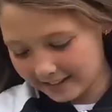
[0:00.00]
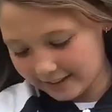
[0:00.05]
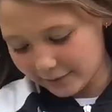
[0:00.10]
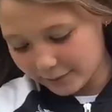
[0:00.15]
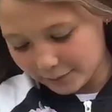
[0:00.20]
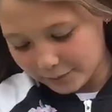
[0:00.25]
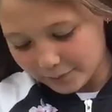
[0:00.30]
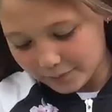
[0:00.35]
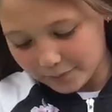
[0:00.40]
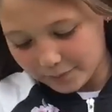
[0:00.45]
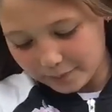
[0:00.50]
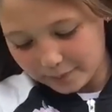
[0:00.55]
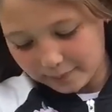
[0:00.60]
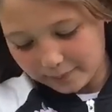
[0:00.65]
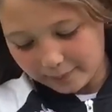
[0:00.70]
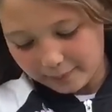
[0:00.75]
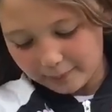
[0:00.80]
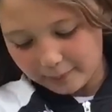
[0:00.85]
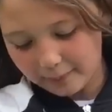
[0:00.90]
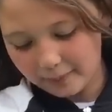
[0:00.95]
So
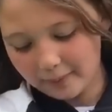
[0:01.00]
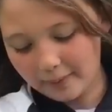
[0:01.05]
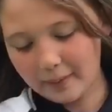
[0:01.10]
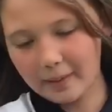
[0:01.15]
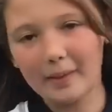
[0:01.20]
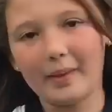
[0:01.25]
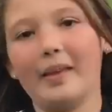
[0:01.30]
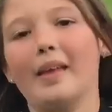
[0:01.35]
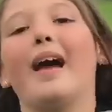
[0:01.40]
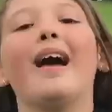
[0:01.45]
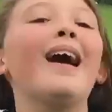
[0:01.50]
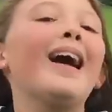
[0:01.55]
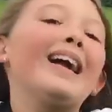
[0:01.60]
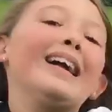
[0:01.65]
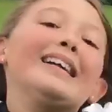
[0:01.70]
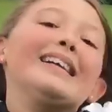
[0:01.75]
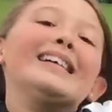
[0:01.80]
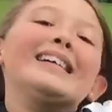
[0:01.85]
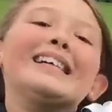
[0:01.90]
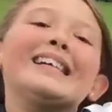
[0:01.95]
that's Isabel's
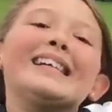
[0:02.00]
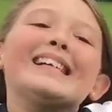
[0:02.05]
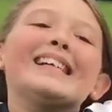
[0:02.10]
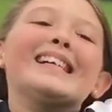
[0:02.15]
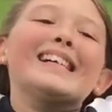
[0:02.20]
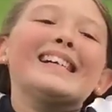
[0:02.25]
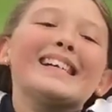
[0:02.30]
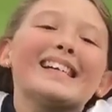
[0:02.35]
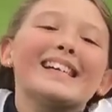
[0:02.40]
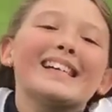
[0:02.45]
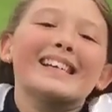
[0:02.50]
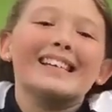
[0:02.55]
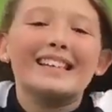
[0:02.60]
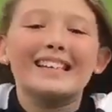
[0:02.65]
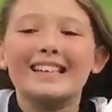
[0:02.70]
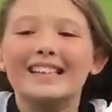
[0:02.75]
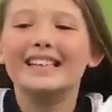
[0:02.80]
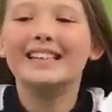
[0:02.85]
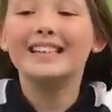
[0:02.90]
beautiful new jacket.